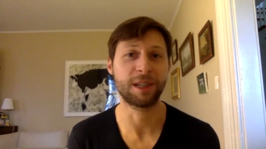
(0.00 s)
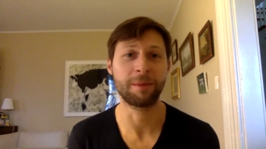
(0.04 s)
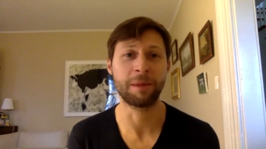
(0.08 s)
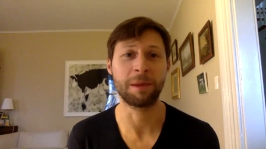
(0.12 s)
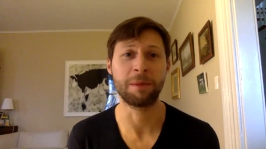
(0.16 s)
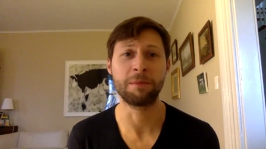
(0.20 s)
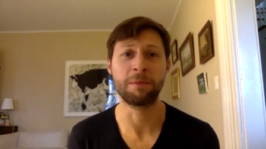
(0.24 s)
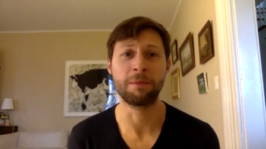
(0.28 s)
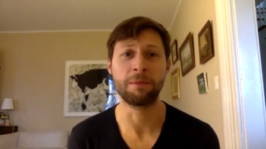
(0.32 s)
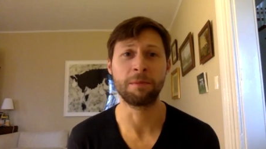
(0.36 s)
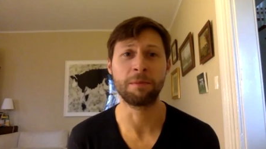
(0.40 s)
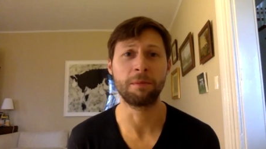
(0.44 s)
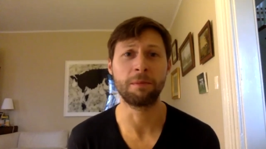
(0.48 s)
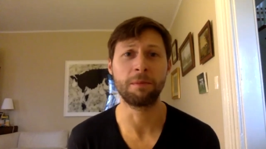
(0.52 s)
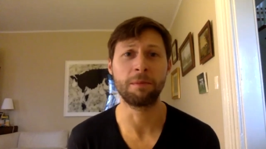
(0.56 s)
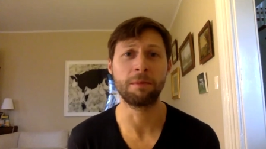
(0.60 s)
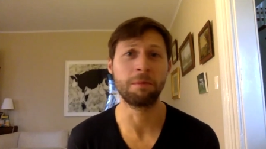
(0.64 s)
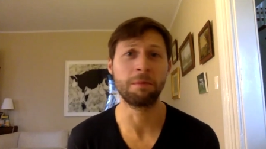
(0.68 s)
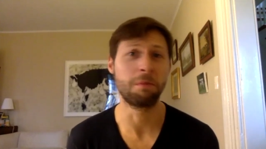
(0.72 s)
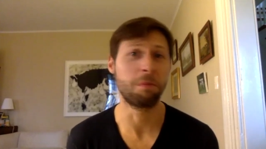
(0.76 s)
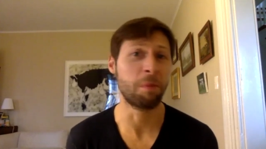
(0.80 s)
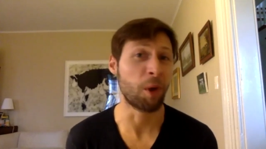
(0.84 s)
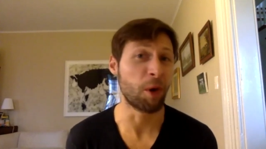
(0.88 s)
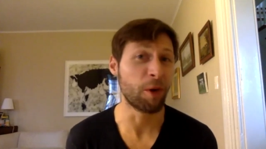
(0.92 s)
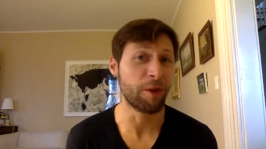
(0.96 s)
I mean,
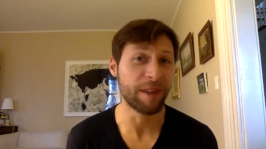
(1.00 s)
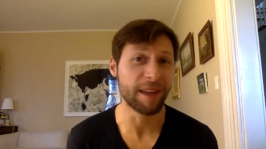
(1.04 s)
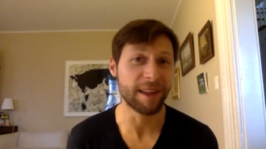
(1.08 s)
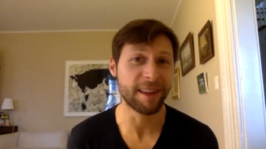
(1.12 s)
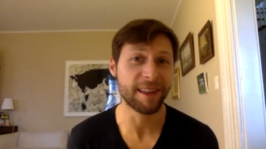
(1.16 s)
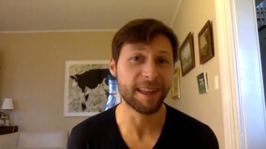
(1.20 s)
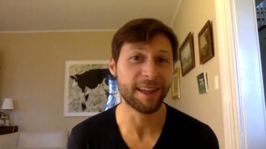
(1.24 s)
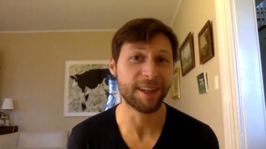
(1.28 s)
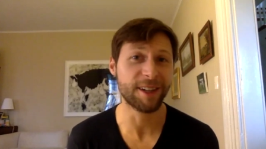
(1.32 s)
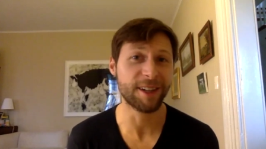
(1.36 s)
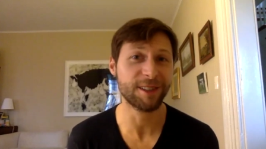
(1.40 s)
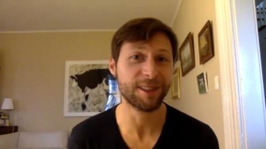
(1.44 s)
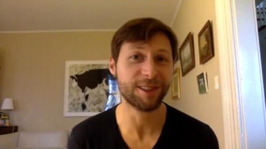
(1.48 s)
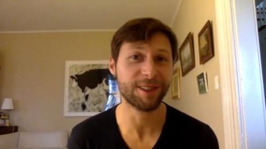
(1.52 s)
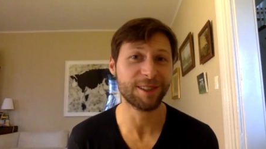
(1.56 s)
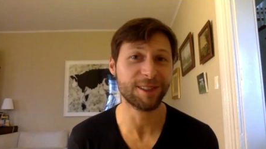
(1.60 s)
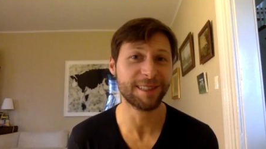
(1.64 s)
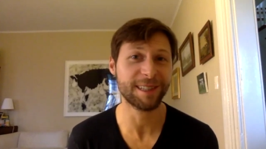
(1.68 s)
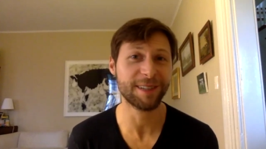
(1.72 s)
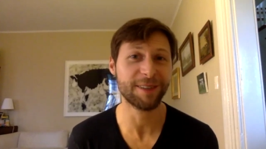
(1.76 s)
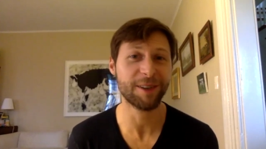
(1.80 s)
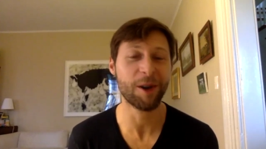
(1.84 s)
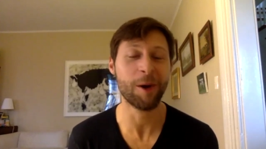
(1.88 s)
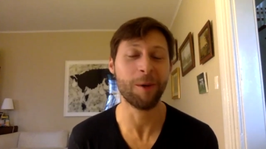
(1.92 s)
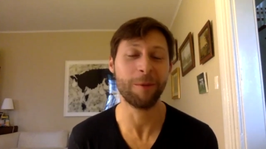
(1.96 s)
movie theaters are
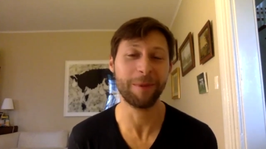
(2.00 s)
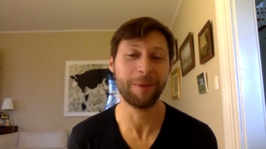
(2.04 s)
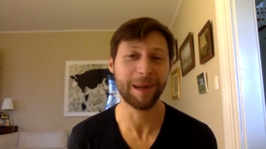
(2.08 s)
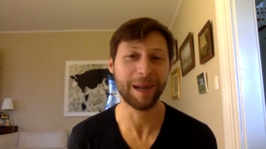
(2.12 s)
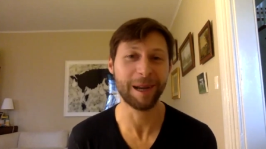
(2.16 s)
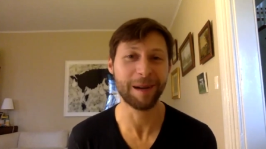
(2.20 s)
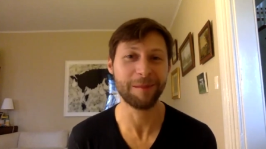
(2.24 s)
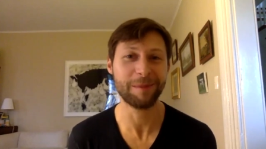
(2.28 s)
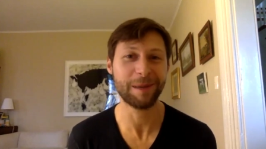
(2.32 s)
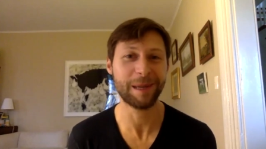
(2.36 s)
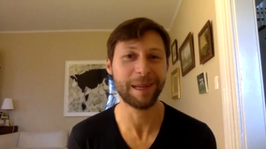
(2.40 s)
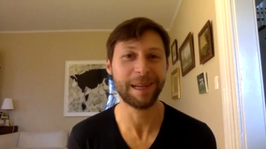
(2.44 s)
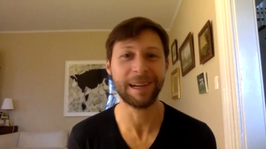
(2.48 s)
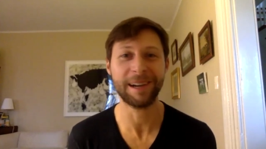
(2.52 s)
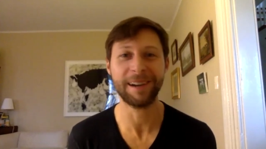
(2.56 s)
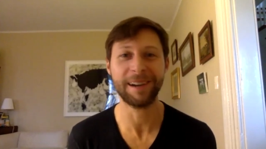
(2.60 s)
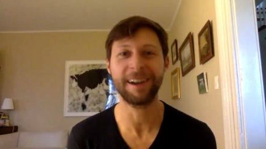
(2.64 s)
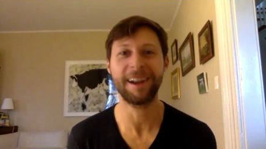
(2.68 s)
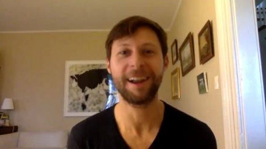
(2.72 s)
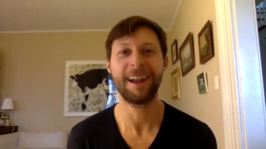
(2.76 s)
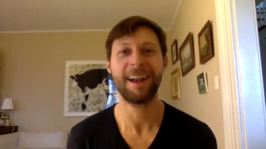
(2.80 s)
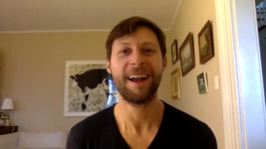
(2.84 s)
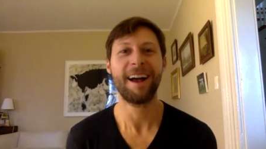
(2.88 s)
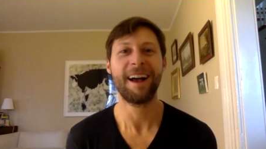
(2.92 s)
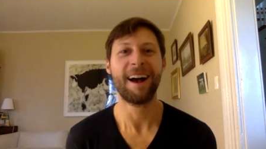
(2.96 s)
still open up
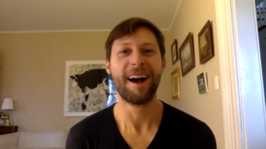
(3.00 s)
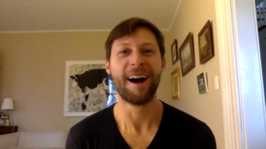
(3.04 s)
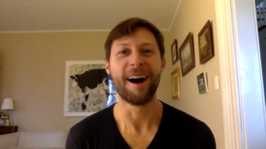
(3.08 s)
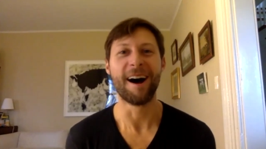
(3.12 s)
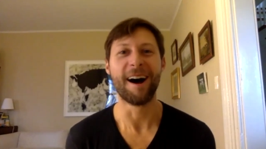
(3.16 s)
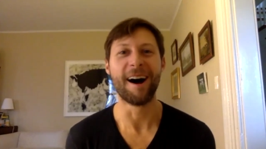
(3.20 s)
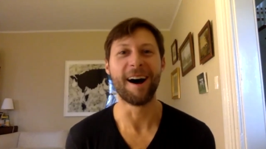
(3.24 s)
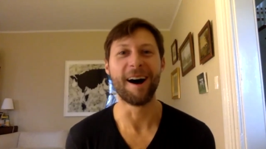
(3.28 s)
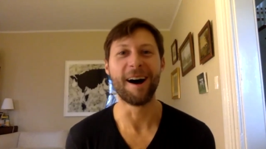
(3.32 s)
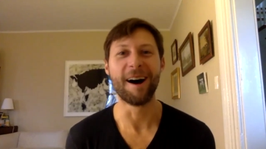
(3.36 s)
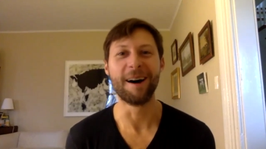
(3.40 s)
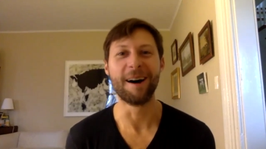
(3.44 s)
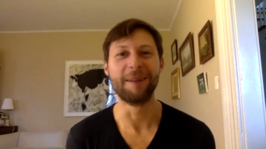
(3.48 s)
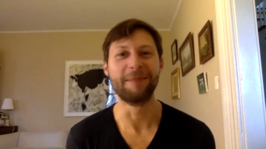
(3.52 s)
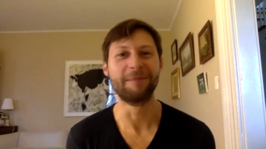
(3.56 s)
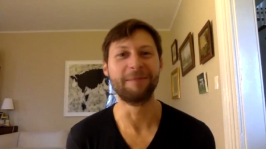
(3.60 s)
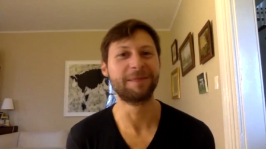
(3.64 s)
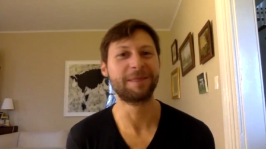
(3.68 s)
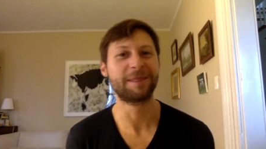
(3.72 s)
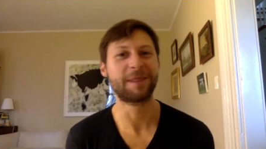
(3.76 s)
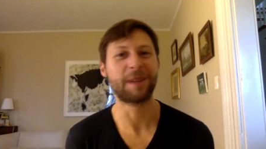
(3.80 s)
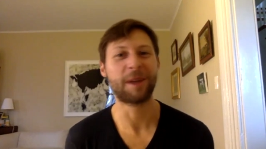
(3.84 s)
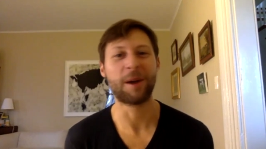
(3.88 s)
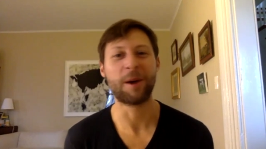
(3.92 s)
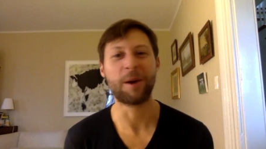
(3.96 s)
here, um,
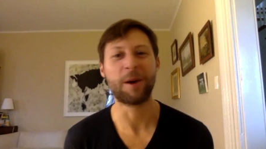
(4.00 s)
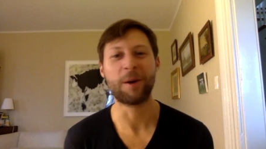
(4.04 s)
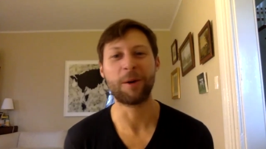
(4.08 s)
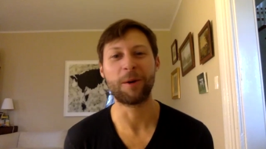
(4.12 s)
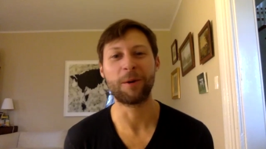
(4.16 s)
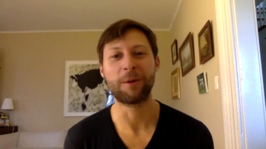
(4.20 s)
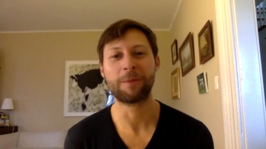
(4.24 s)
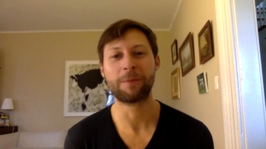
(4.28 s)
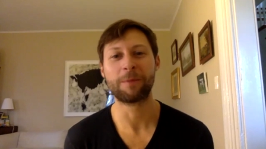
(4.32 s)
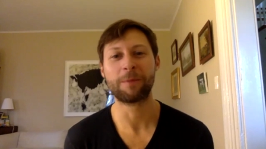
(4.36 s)
so